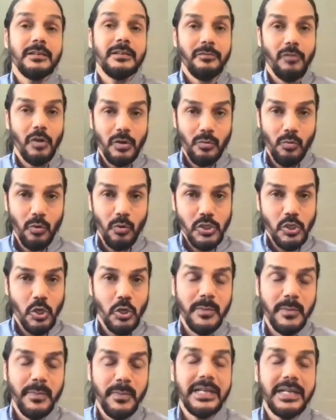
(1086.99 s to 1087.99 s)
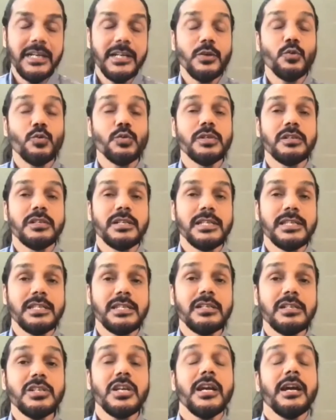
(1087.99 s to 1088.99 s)
what was documented through the
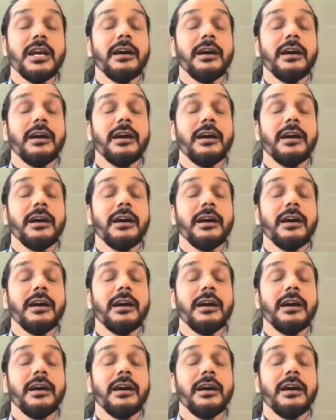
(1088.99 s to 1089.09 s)
research,